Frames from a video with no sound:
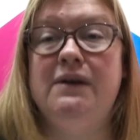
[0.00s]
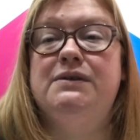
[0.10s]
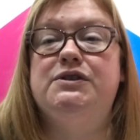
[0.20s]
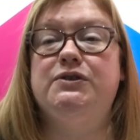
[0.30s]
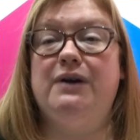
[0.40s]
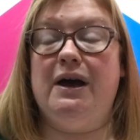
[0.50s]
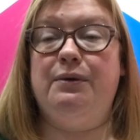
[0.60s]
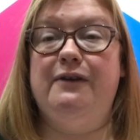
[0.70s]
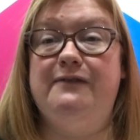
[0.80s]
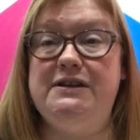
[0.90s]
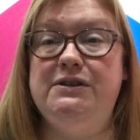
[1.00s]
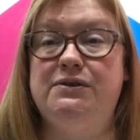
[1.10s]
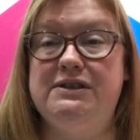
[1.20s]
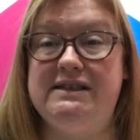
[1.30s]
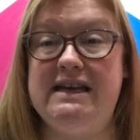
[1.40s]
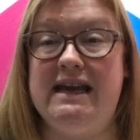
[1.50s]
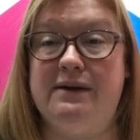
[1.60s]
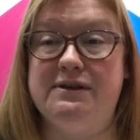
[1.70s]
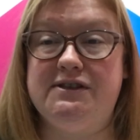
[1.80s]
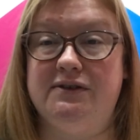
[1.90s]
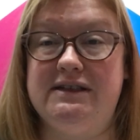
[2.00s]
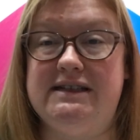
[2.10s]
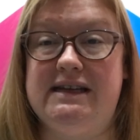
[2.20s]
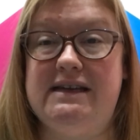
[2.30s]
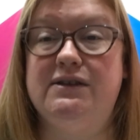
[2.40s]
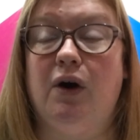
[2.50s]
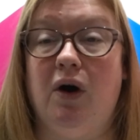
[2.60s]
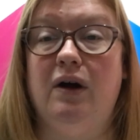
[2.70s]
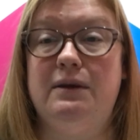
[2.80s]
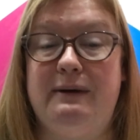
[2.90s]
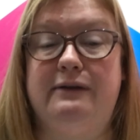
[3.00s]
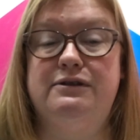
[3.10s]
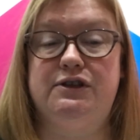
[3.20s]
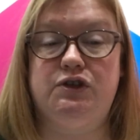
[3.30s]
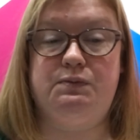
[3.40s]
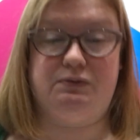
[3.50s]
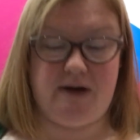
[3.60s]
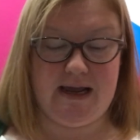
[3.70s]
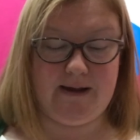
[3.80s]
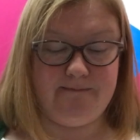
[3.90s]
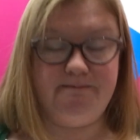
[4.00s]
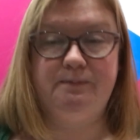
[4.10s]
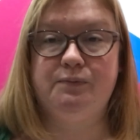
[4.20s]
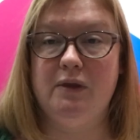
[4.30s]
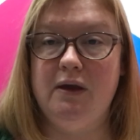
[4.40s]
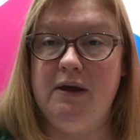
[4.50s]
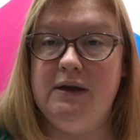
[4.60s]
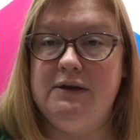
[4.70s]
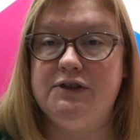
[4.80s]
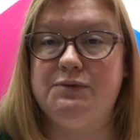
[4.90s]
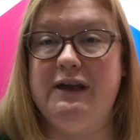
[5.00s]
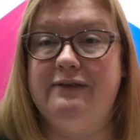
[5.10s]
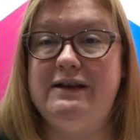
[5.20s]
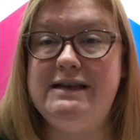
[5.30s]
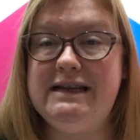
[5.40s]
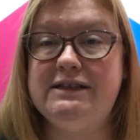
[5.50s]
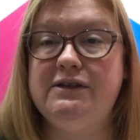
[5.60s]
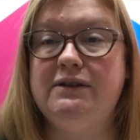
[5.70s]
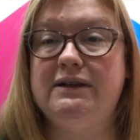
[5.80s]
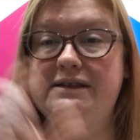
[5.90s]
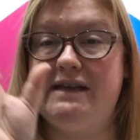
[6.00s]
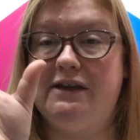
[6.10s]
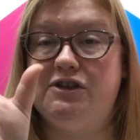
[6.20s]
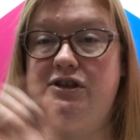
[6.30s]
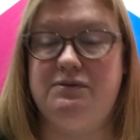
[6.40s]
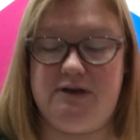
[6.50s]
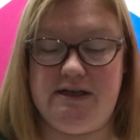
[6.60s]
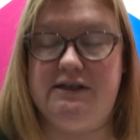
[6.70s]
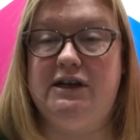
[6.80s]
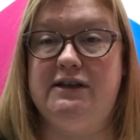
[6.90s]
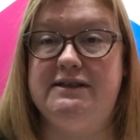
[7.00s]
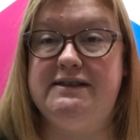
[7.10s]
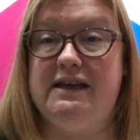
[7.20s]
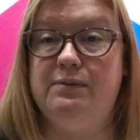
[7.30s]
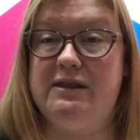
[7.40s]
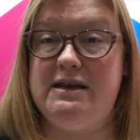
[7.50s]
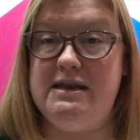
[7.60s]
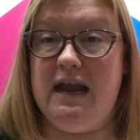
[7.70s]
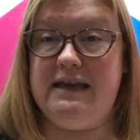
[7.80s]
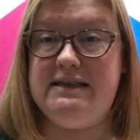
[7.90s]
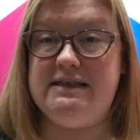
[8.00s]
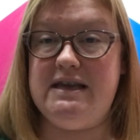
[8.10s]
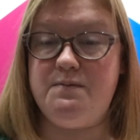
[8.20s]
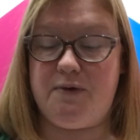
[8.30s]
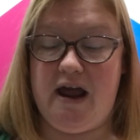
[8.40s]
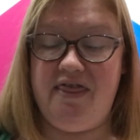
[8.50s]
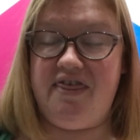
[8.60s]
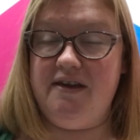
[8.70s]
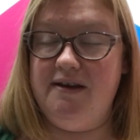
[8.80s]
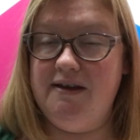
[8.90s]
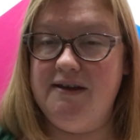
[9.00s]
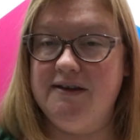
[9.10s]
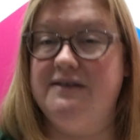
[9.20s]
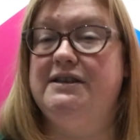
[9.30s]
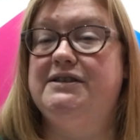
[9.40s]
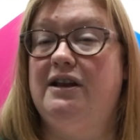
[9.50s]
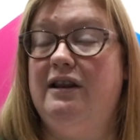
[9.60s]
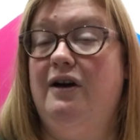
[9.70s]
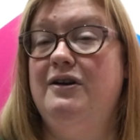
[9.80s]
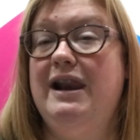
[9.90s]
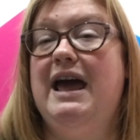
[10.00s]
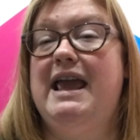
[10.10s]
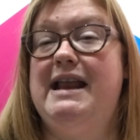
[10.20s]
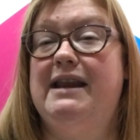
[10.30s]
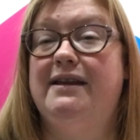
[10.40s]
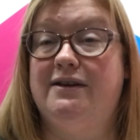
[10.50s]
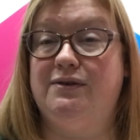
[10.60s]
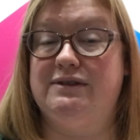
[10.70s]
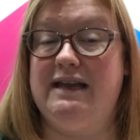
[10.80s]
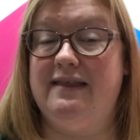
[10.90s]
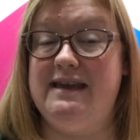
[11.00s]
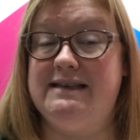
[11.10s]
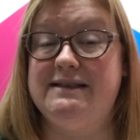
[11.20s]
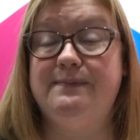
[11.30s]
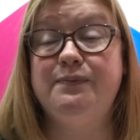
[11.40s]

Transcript: So our video today, our song today, is all about spring. So we have a little section that we need to learn to sing with a nice deep breath, because it's a long line and it goes like this.